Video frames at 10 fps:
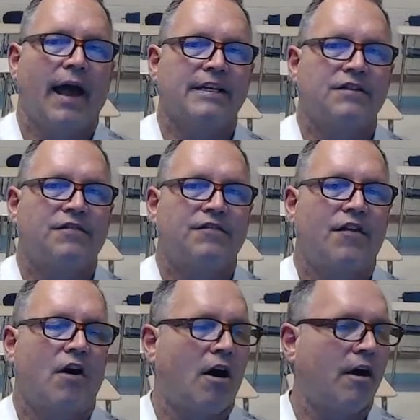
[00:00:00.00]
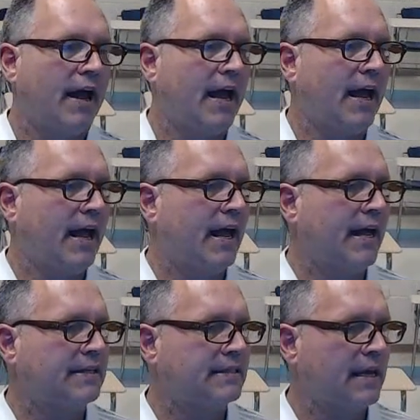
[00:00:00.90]
As far
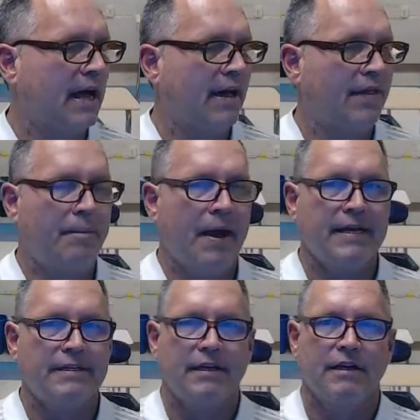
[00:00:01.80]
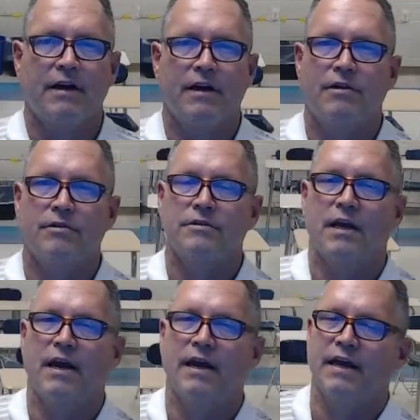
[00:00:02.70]
as the pacing goes,
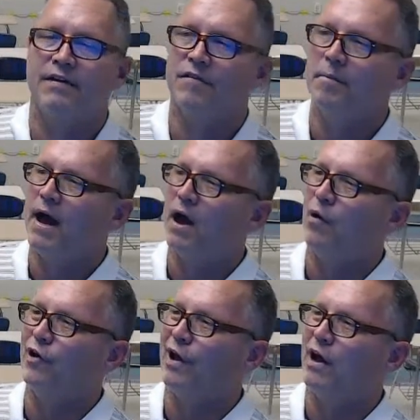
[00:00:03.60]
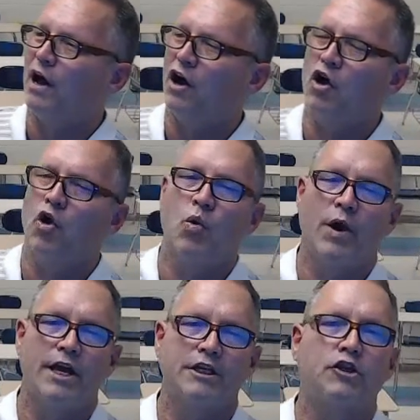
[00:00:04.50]
I give about a
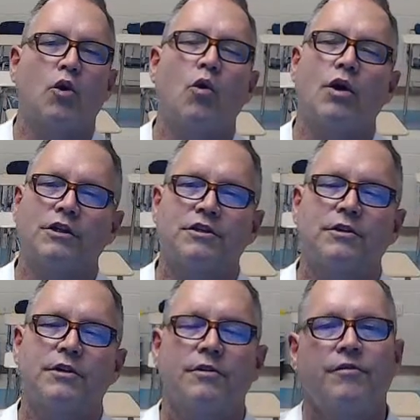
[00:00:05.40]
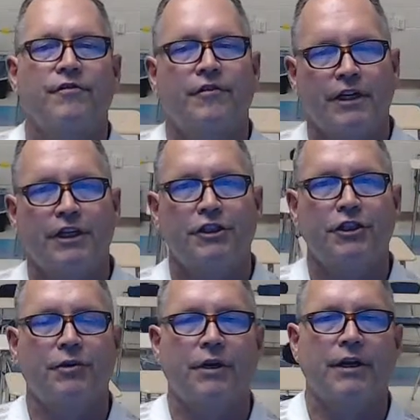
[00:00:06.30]
quiz or two for each
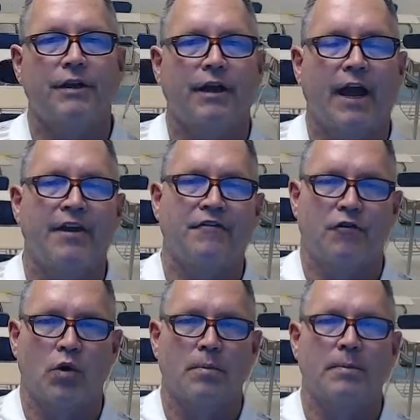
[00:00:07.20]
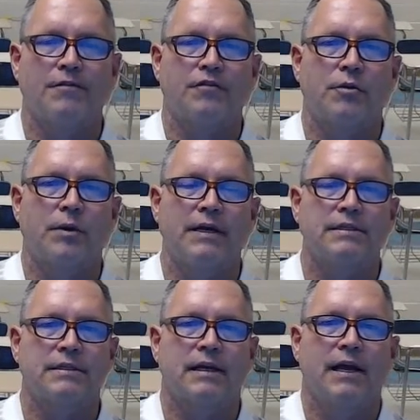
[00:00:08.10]
unit, a formative
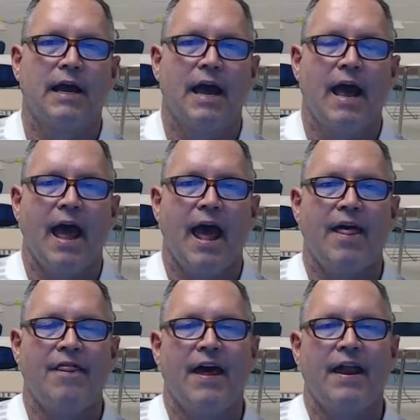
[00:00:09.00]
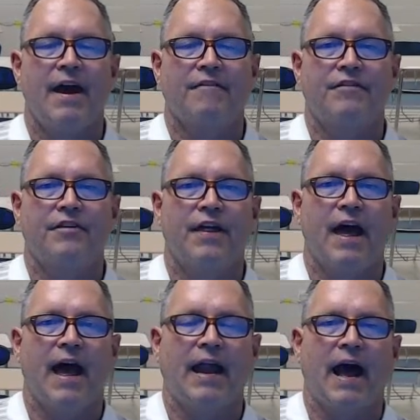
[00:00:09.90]
quiz. And then after
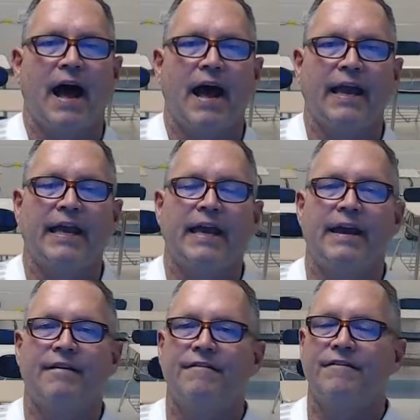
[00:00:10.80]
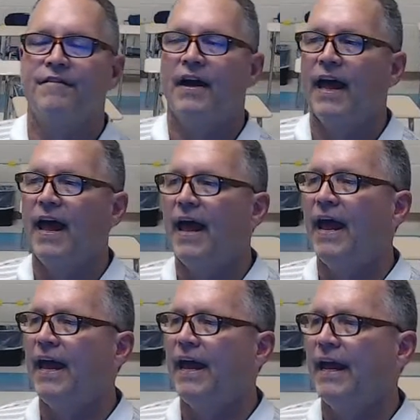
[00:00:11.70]
that, I give
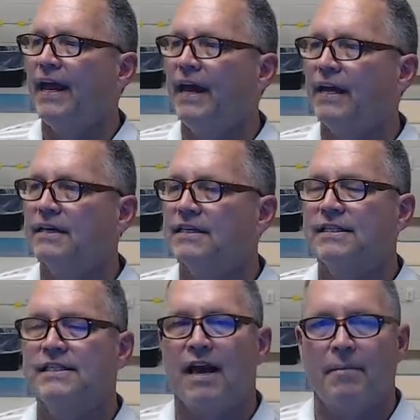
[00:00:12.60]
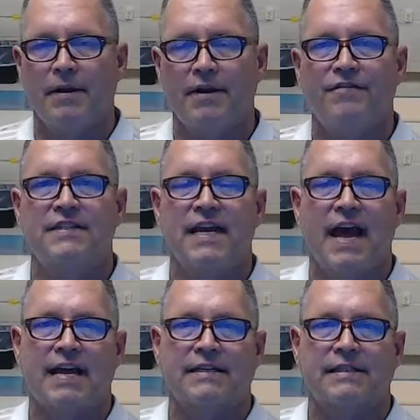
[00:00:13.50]
a summative
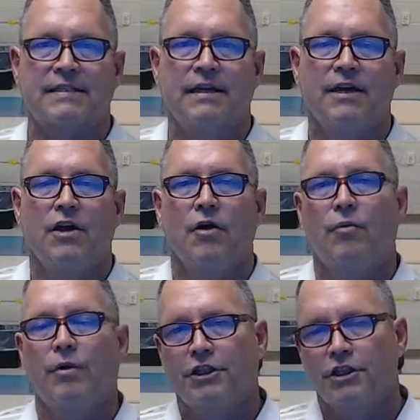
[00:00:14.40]
test, which